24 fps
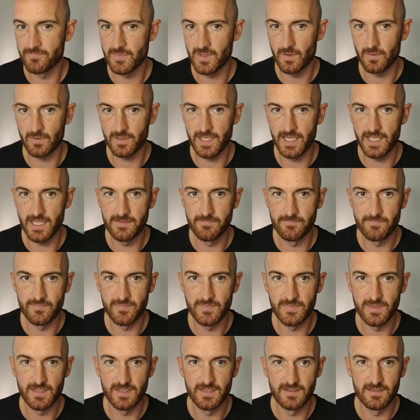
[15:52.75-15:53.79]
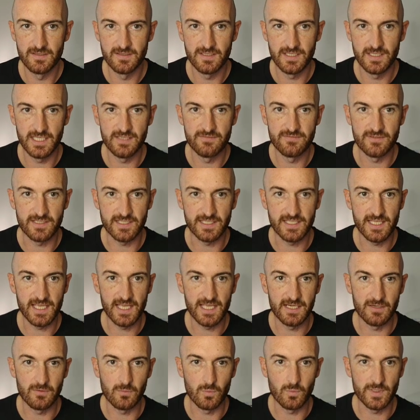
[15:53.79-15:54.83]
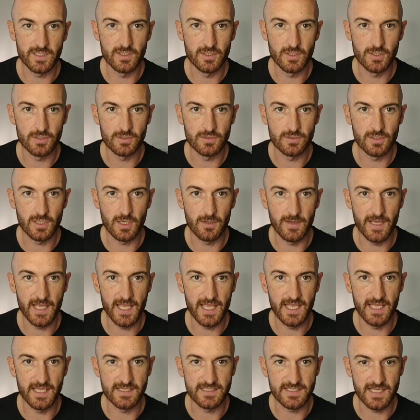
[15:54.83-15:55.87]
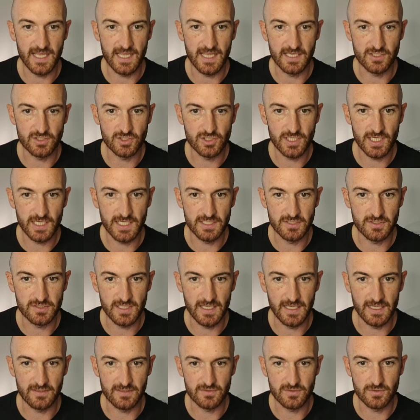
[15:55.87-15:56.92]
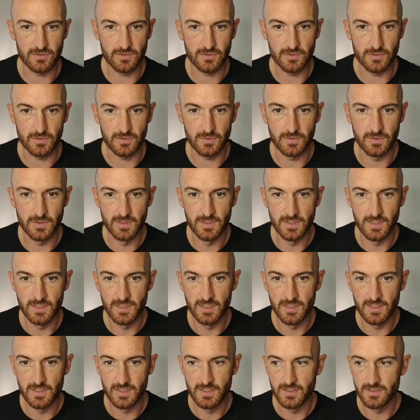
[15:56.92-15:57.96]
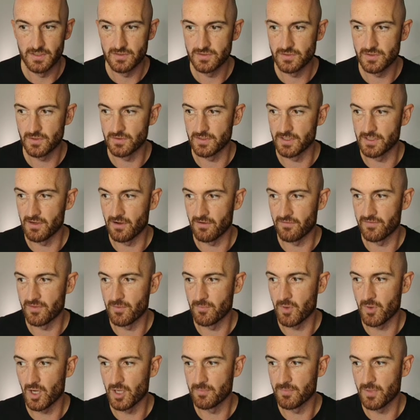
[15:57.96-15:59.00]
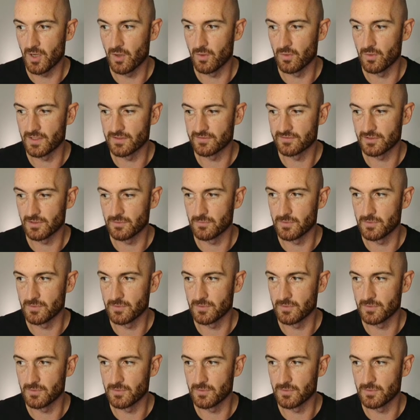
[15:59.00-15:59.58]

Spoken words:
Okay, even again we could go ahead and change that to turning off the bipolar, so we're